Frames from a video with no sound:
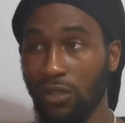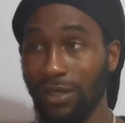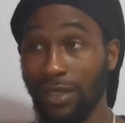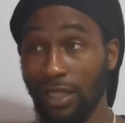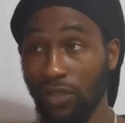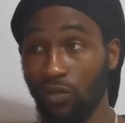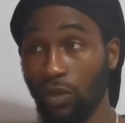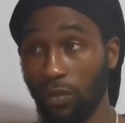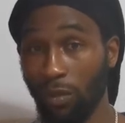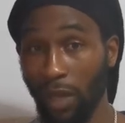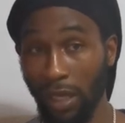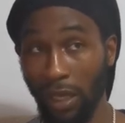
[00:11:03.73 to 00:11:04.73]
because this
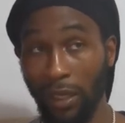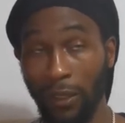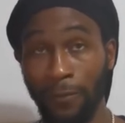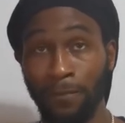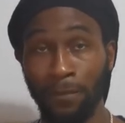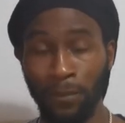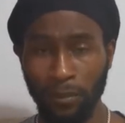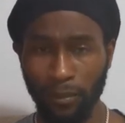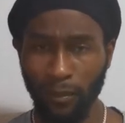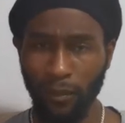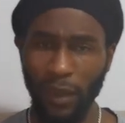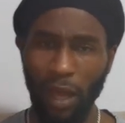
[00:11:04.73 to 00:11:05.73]
would make,
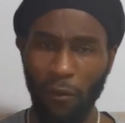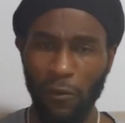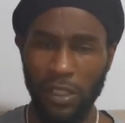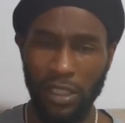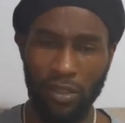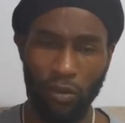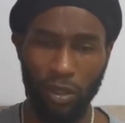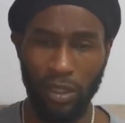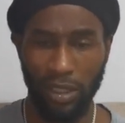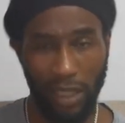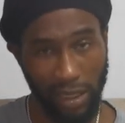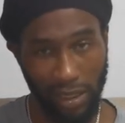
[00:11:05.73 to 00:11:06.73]
I've obviously still got
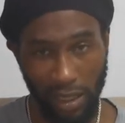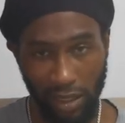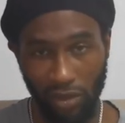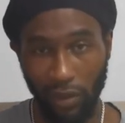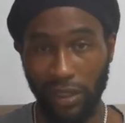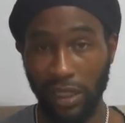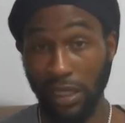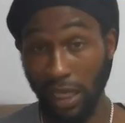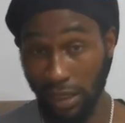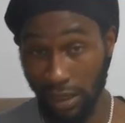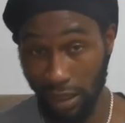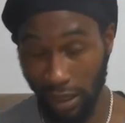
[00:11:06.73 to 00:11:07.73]
to test it, so as I
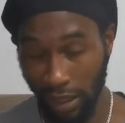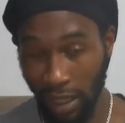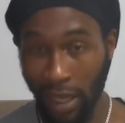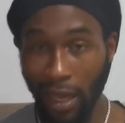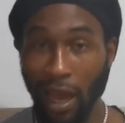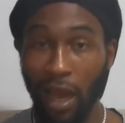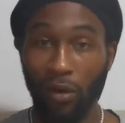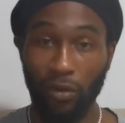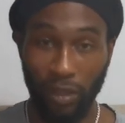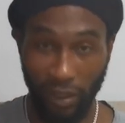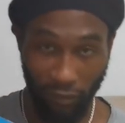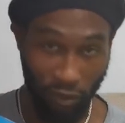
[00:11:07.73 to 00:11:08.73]
test it, I'll
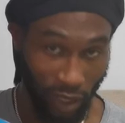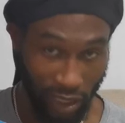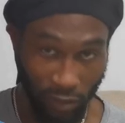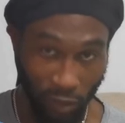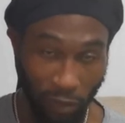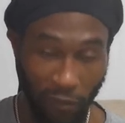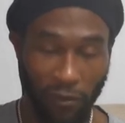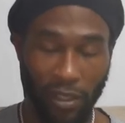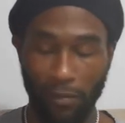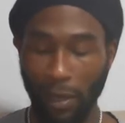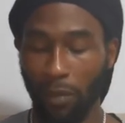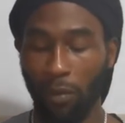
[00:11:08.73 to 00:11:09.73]
give you guys proper
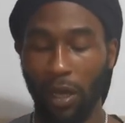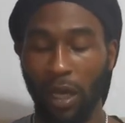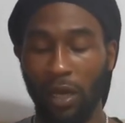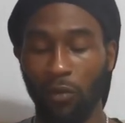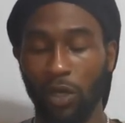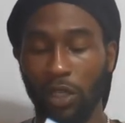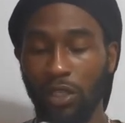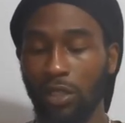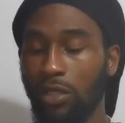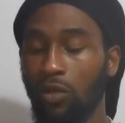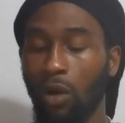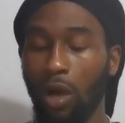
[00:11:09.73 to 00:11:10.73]
feedback. But I kind of wanted to
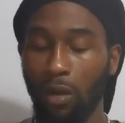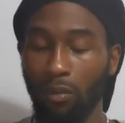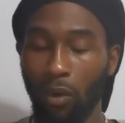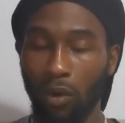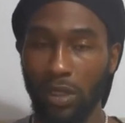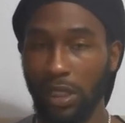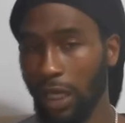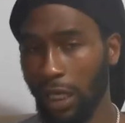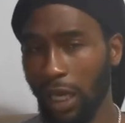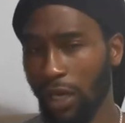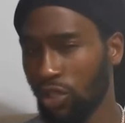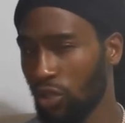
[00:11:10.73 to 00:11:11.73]
just do an unboxing and
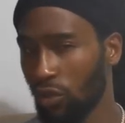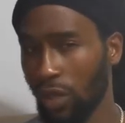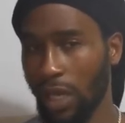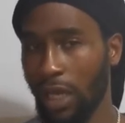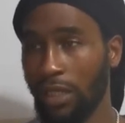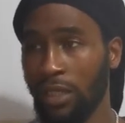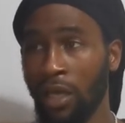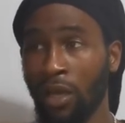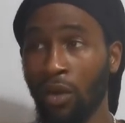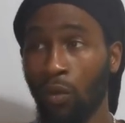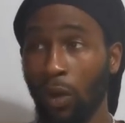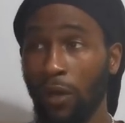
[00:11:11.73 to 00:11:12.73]
kind of show you guys,
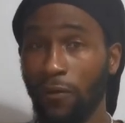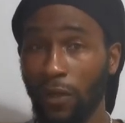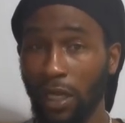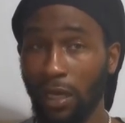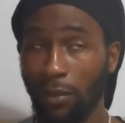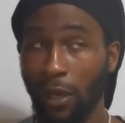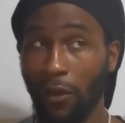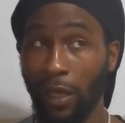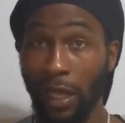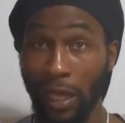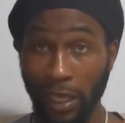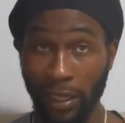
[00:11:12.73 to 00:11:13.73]
when thinking about
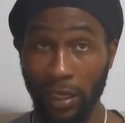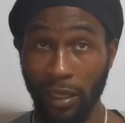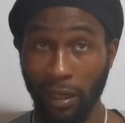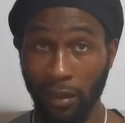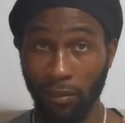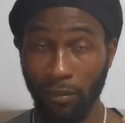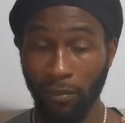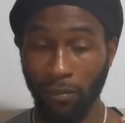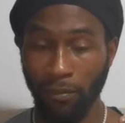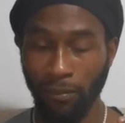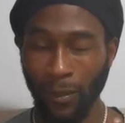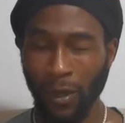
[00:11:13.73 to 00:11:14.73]
head,
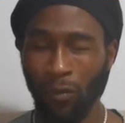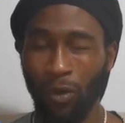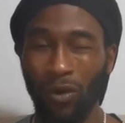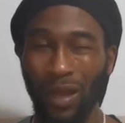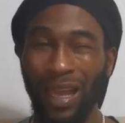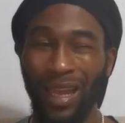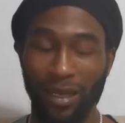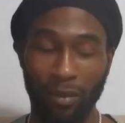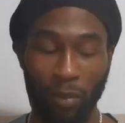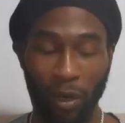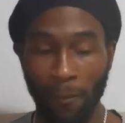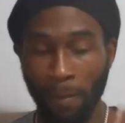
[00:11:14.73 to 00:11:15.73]
um, well not
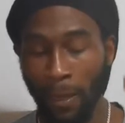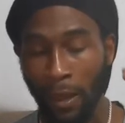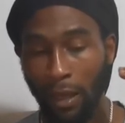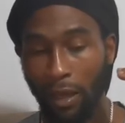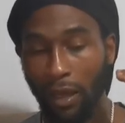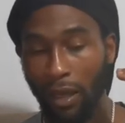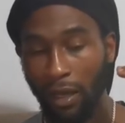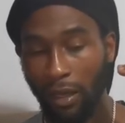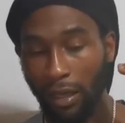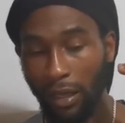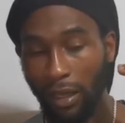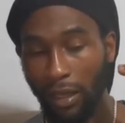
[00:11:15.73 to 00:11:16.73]
head, but uh,
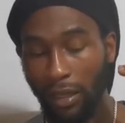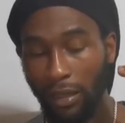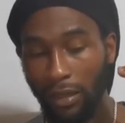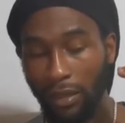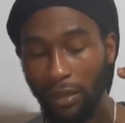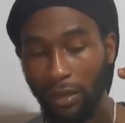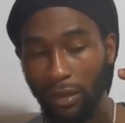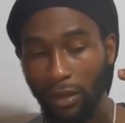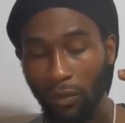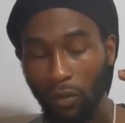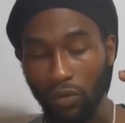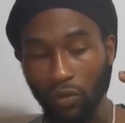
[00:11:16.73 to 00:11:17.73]

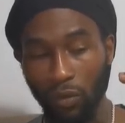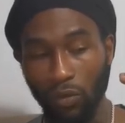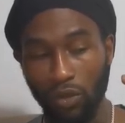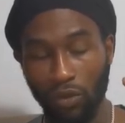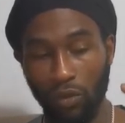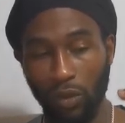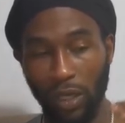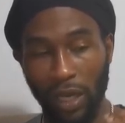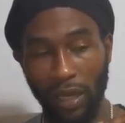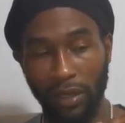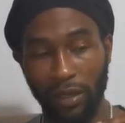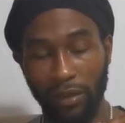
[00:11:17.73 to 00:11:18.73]
what, what would you call it,
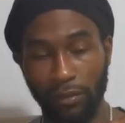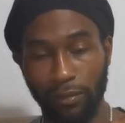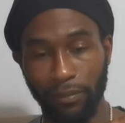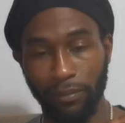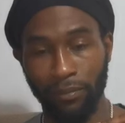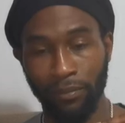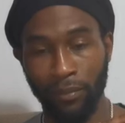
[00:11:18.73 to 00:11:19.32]
like um,